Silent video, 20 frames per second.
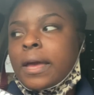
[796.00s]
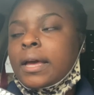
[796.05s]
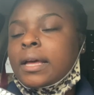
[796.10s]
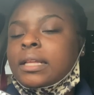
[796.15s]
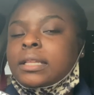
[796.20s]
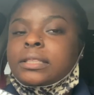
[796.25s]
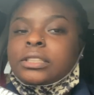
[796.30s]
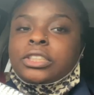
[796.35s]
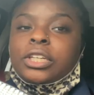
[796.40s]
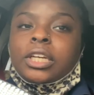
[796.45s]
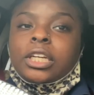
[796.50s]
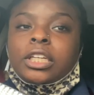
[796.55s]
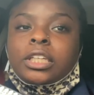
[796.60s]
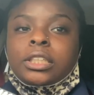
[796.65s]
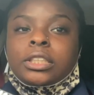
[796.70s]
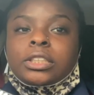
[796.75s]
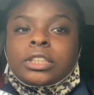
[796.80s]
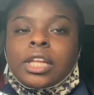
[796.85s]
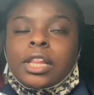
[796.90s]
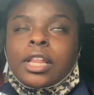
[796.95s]
and
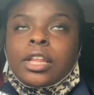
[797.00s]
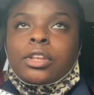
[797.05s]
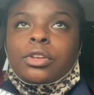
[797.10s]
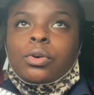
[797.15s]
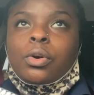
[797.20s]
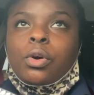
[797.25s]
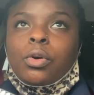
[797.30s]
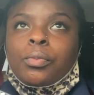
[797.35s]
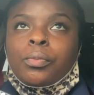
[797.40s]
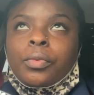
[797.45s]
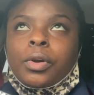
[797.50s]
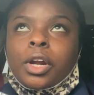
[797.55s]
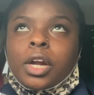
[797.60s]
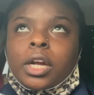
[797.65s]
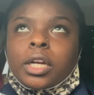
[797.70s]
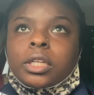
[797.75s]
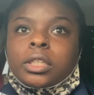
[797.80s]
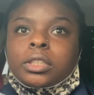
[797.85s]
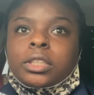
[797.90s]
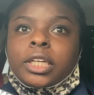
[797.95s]
change and then do
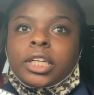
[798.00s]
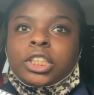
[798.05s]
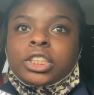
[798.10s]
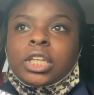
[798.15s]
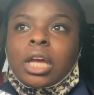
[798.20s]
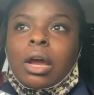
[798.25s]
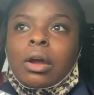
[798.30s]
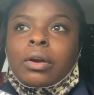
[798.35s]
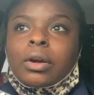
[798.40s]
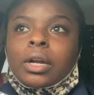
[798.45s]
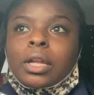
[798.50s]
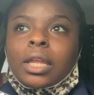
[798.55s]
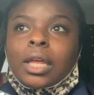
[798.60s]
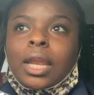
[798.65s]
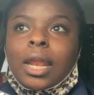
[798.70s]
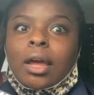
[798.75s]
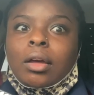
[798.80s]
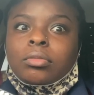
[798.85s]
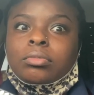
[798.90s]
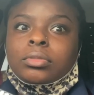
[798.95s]
homework take a shower lay
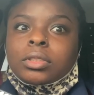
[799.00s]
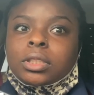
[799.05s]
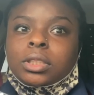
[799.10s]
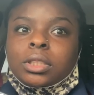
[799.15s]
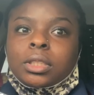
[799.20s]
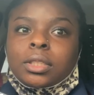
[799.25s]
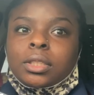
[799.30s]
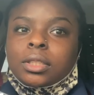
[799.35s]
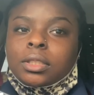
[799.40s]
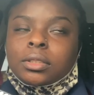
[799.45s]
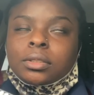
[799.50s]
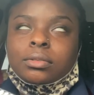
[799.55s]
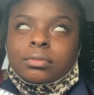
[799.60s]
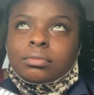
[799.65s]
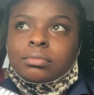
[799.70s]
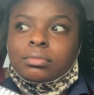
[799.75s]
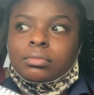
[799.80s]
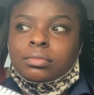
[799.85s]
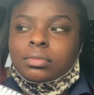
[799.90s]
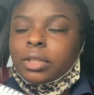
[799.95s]
down because like
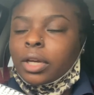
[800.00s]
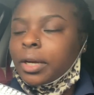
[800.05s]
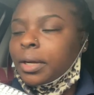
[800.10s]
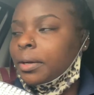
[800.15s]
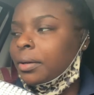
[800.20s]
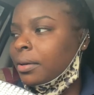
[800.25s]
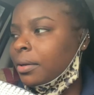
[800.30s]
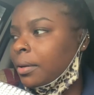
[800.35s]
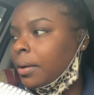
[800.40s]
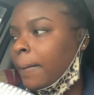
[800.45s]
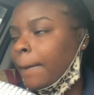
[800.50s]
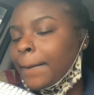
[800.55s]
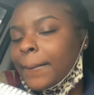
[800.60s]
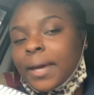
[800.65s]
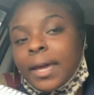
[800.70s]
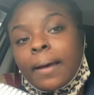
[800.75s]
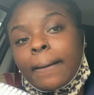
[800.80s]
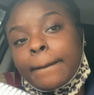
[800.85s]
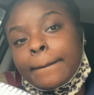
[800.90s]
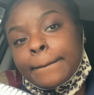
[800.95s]
i'm tired but
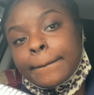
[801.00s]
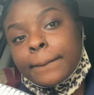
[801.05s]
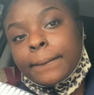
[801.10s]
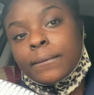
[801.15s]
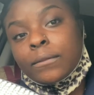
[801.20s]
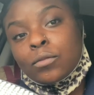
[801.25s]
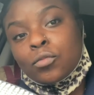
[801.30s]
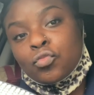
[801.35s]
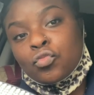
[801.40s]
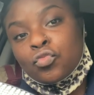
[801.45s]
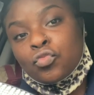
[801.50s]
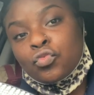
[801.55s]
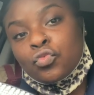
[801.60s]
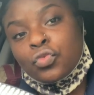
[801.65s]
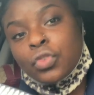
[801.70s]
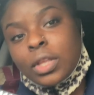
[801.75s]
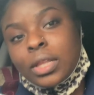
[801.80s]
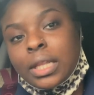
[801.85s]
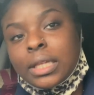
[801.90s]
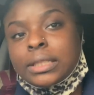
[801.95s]
yeah
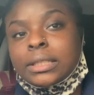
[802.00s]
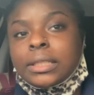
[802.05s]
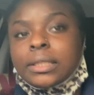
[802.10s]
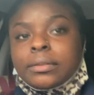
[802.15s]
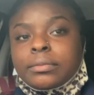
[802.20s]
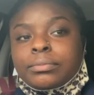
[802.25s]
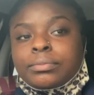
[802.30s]
that's it